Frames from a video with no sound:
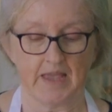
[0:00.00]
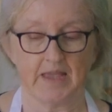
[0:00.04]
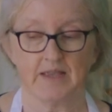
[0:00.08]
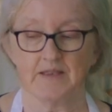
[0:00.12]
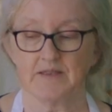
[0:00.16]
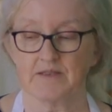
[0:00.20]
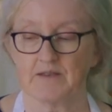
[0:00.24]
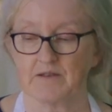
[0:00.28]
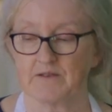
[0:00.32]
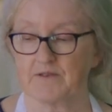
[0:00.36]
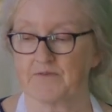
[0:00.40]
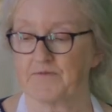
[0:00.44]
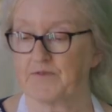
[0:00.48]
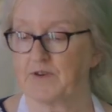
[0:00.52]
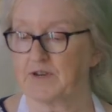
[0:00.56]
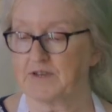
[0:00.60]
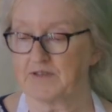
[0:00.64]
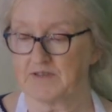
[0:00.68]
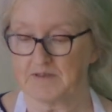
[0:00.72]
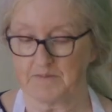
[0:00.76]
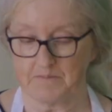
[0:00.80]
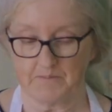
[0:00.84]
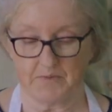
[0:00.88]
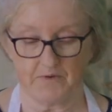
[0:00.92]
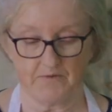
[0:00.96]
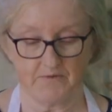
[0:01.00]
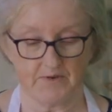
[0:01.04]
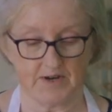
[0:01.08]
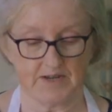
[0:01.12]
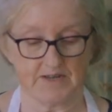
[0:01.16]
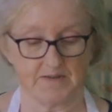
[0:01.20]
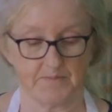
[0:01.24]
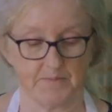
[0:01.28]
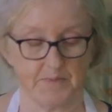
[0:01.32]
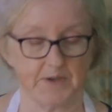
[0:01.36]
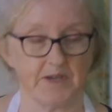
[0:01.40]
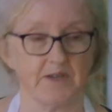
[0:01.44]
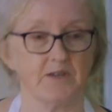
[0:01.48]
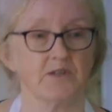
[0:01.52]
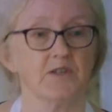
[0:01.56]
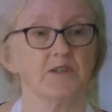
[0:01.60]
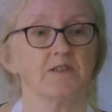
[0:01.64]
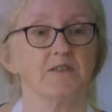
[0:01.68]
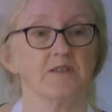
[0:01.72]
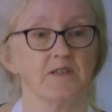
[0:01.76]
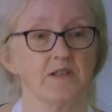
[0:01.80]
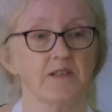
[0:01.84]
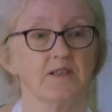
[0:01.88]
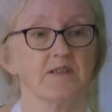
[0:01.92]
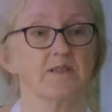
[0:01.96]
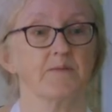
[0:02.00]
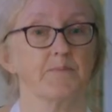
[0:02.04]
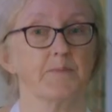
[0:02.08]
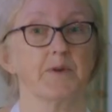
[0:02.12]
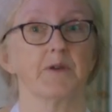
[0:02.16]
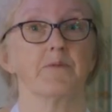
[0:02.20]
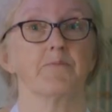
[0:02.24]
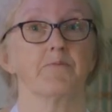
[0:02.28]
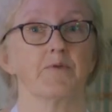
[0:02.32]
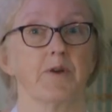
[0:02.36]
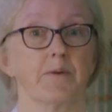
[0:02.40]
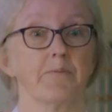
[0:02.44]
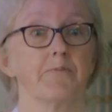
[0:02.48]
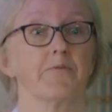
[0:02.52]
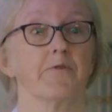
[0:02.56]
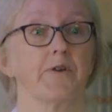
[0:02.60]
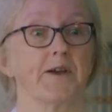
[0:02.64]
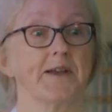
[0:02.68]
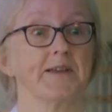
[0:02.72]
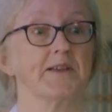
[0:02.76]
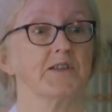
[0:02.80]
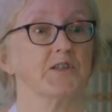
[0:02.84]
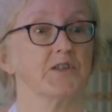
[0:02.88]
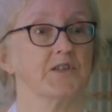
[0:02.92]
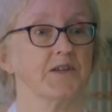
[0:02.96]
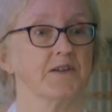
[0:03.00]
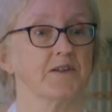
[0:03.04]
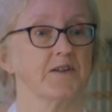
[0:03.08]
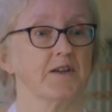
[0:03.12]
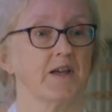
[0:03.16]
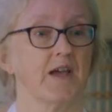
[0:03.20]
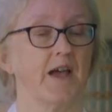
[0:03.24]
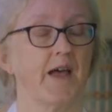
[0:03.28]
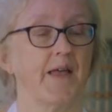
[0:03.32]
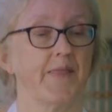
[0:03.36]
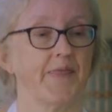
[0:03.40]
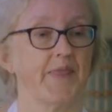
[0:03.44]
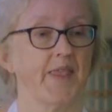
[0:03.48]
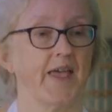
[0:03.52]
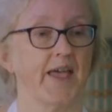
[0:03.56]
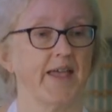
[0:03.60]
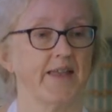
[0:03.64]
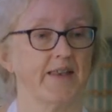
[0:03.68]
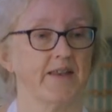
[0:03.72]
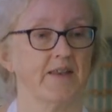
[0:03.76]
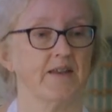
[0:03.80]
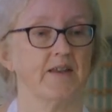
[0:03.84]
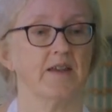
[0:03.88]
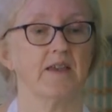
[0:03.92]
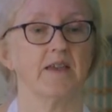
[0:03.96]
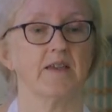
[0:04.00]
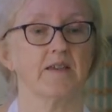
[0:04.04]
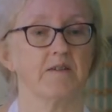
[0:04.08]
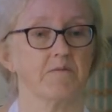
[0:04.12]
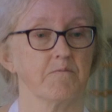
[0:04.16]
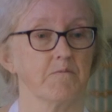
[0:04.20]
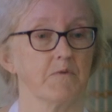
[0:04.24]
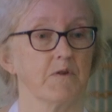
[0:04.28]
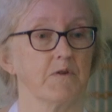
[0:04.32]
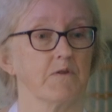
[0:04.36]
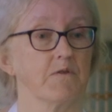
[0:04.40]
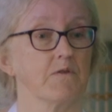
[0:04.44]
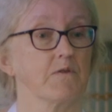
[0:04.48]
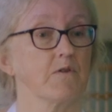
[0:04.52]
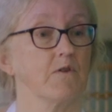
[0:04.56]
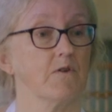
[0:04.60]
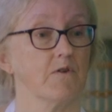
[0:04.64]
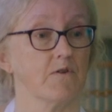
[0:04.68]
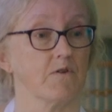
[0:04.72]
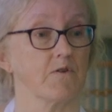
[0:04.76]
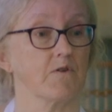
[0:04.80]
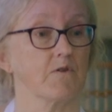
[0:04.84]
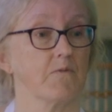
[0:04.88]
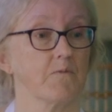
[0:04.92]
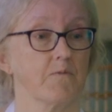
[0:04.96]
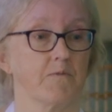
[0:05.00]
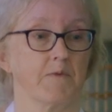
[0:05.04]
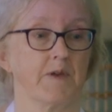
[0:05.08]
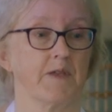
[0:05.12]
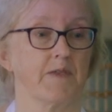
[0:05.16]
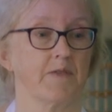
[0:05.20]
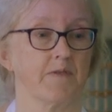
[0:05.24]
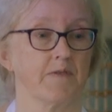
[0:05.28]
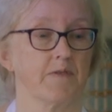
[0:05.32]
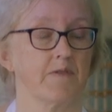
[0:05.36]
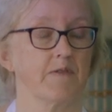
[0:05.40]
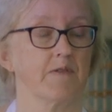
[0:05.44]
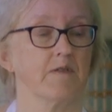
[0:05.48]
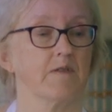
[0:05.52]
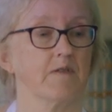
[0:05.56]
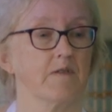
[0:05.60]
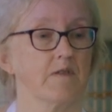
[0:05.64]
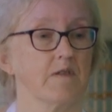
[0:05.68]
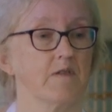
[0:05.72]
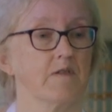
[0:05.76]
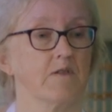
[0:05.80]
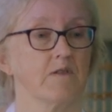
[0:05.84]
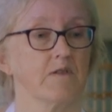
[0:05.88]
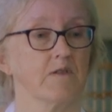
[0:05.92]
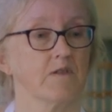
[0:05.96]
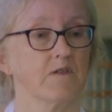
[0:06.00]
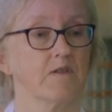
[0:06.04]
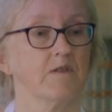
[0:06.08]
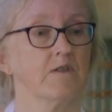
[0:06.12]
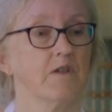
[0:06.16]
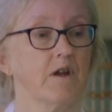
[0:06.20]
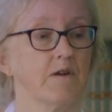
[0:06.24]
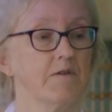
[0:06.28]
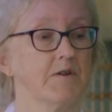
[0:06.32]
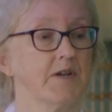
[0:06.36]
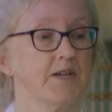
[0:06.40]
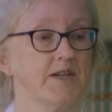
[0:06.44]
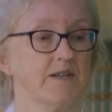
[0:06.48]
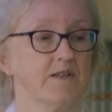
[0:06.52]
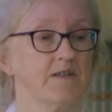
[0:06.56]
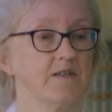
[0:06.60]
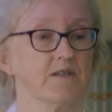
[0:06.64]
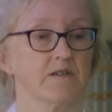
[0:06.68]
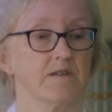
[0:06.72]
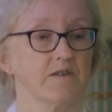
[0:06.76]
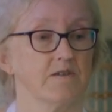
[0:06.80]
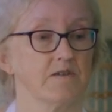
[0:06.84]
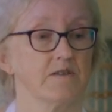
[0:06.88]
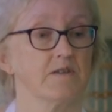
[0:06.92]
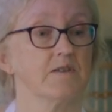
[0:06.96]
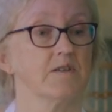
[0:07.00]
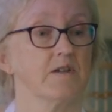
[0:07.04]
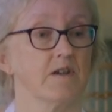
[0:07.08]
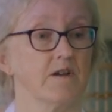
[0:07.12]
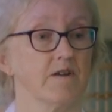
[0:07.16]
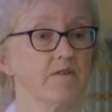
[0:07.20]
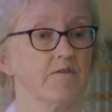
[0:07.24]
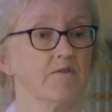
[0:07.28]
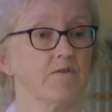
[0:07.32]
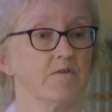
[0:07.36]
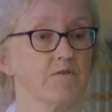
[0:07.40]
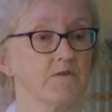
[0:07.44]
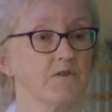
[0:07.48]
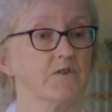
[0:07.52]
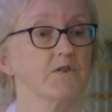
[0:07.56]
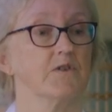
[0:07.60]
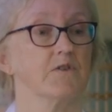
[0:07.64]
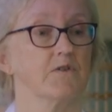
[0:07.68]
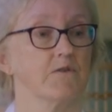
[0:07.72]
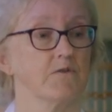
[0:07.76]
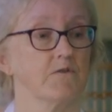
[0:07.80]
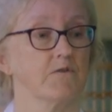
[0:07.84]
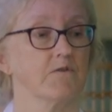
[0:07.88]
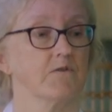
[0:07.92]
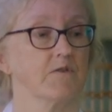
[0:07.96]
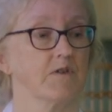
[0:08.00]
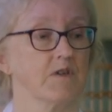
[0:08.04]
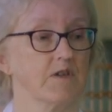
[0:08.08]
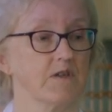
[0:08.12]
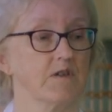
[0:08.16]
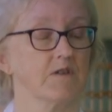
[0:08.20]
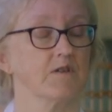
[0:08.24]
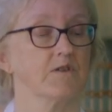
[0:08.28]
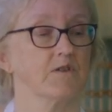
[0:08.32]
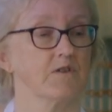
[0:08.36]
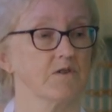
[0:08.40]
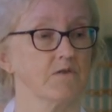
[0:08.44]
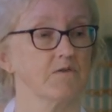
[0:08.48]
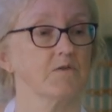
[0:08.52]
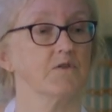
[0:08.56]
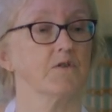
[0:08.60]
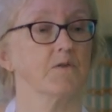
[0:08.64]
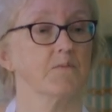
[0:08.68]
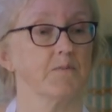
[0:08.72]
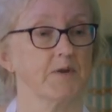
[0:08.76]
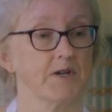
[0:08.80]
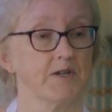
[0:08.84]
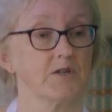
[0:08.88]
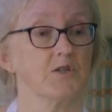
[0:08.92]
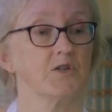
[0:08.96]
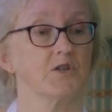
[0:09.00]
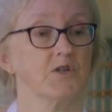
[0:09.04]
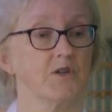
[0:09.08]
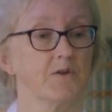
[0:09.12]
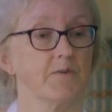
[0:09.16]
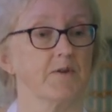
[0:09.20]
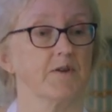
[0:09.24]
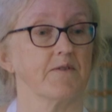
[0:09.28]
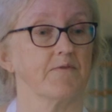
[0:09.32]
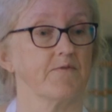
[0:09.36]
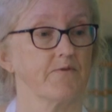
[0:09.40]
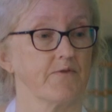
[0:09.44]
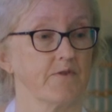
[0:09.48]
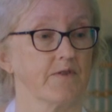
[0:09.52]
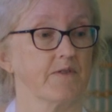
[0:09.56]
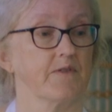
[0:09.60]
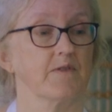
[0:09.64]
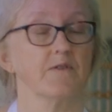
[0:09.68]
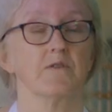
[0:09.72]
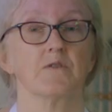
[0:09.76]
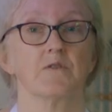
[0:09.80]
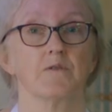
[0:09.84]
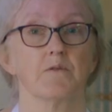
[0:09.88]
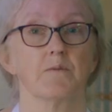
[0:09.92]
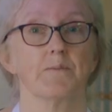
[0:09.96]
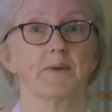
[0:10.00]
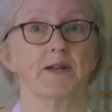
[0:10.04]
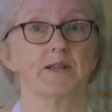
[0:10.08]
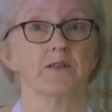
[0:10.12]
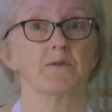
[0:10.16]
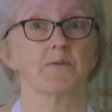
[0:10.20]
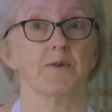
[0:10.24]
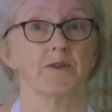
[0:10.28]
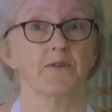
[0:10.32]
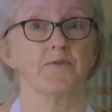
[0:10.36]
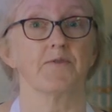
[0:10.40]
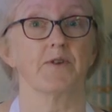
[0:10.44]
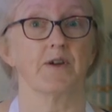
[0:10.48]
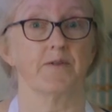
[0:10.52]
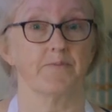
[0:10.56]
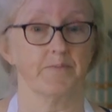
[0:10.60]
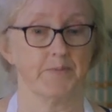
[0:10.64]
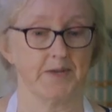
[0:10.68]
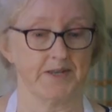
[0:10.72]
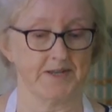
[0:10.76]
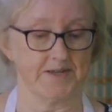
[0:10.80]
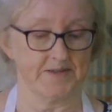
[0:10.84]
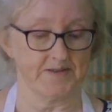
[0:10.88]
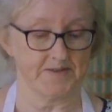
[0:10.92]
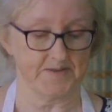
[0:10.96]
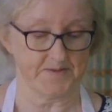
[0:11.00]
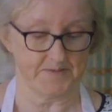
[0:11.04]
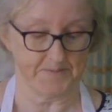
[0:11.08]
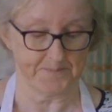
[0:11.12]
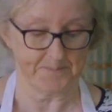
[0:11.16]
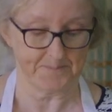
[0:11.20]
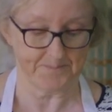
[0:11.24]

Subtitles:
So it's a very simple recipe, just a little bit of preparation, and then it will cook with no need to stir or to do too much to it for about 25 minutes.